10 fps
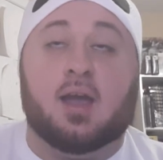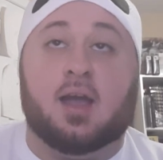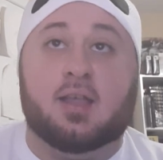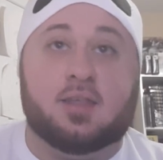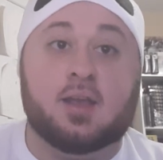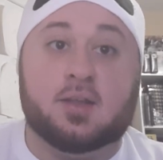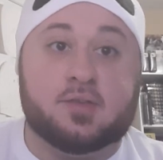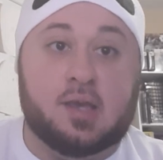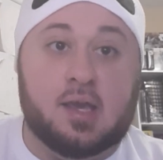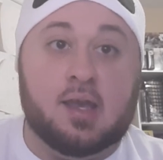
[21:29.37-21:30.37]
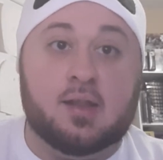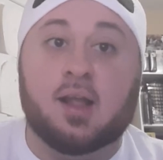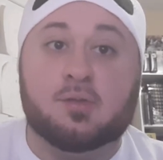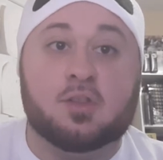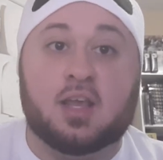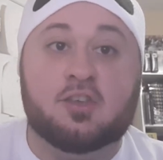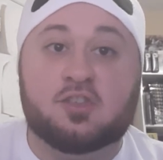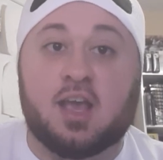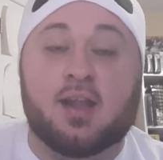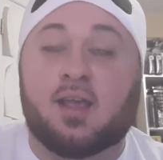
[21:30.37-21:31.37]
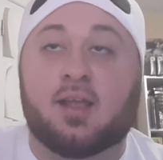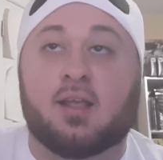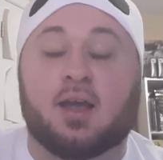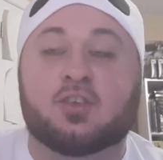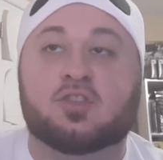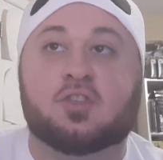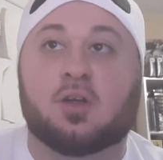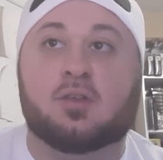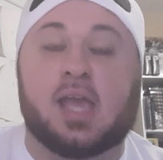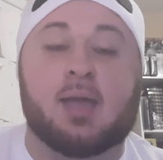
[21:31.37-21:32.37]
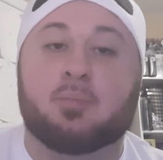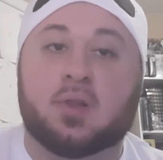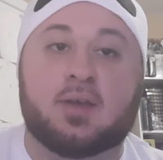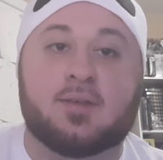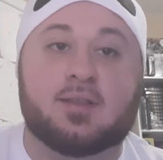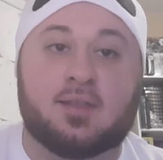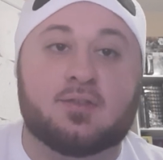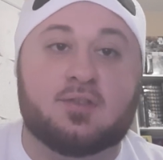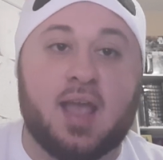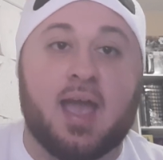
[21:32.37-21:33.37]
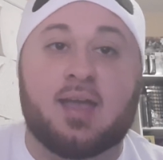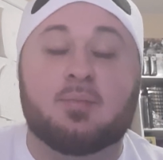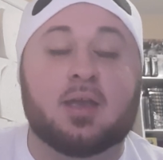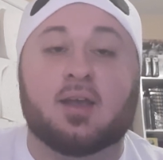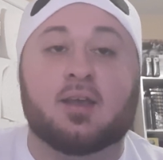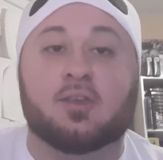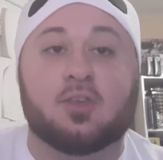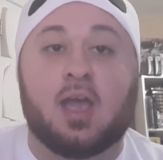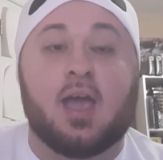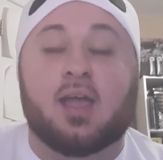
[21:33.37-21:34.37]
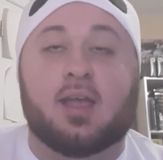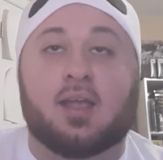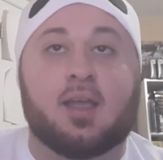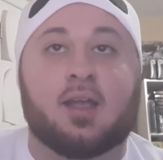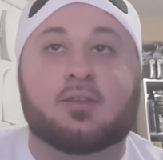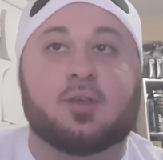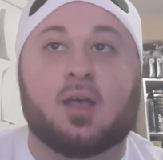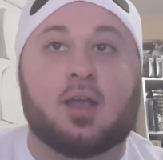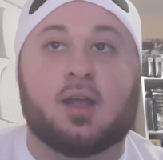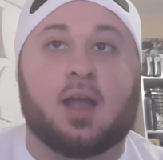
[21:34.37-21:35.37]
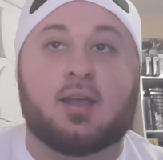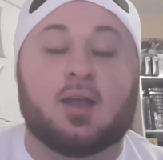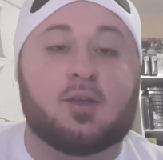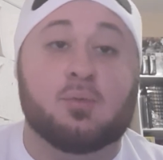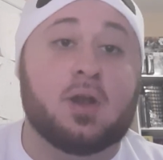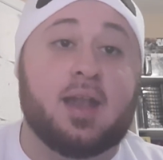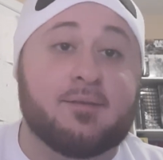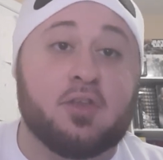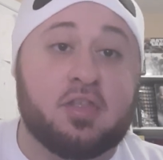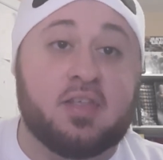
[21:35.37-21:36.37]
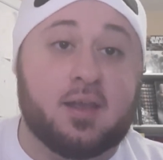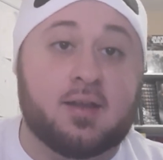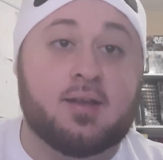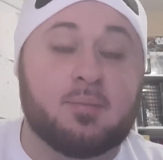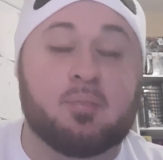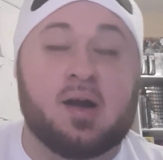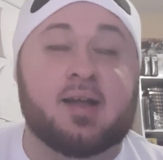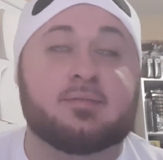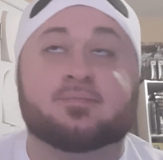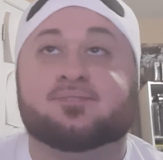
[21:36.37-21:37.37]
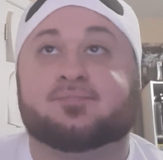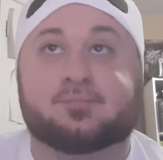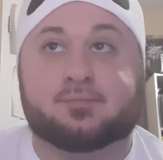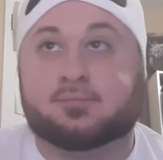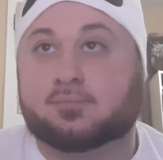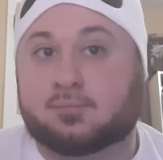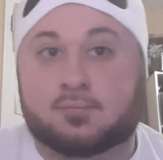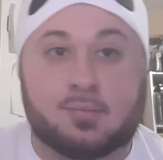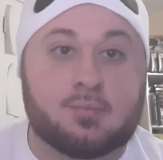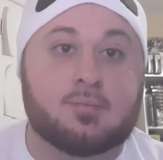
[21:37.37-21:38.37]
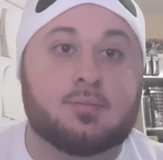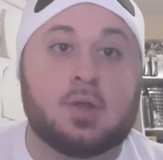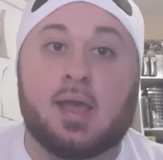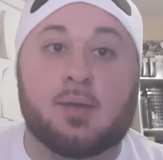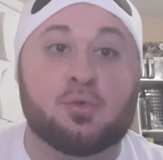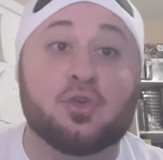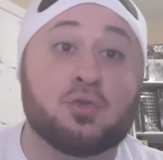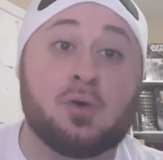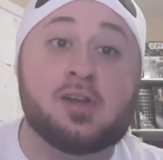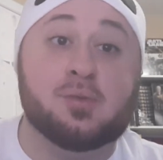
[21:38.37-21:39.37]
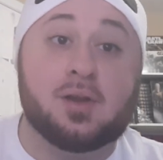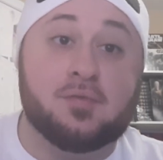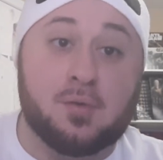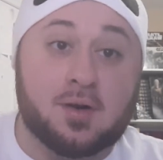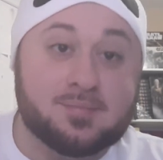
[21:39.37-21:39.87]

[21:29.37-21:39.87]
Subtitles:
I think it's a he. That's what they said. I still can't believe it to this day because it's like, yeah, you would never think. But heck, we're in 2024.